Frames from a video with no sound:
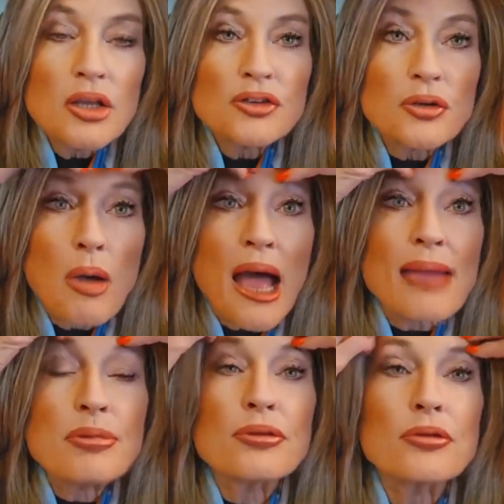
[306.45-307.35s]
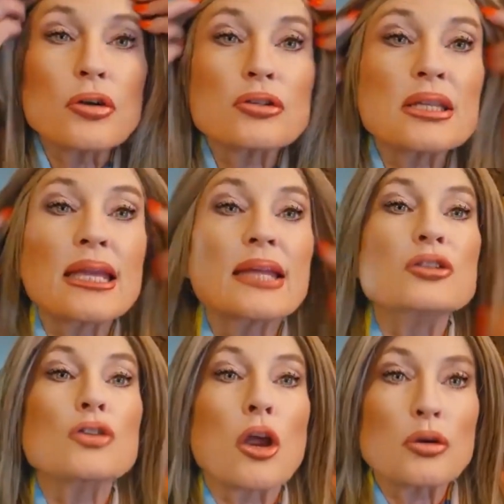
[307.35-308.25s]
So I prefer to
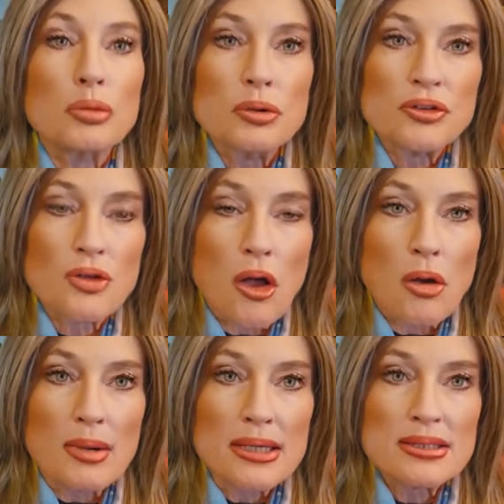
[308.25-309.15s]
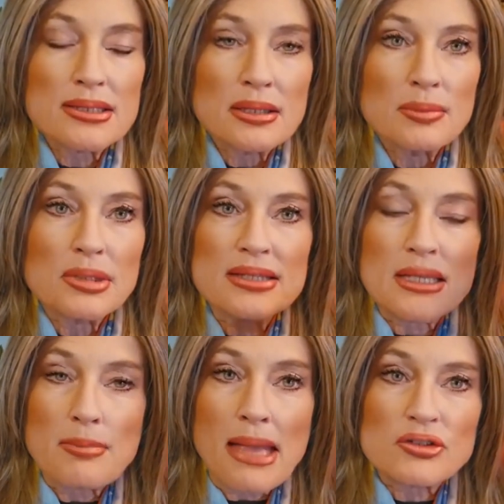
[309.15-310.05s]
get dark roots always because
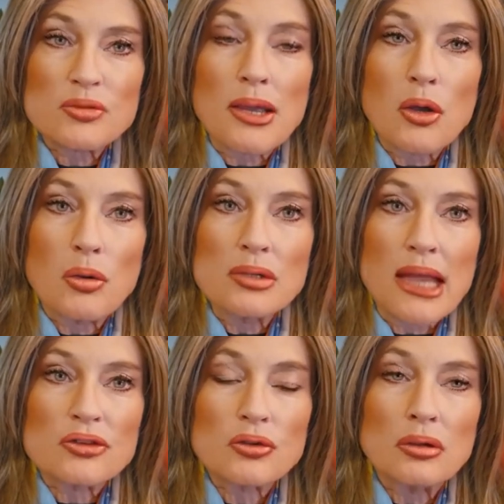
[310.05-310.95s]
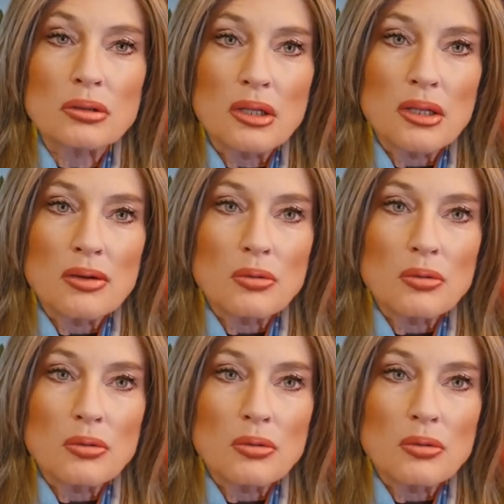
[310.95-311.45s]
it matches my own natural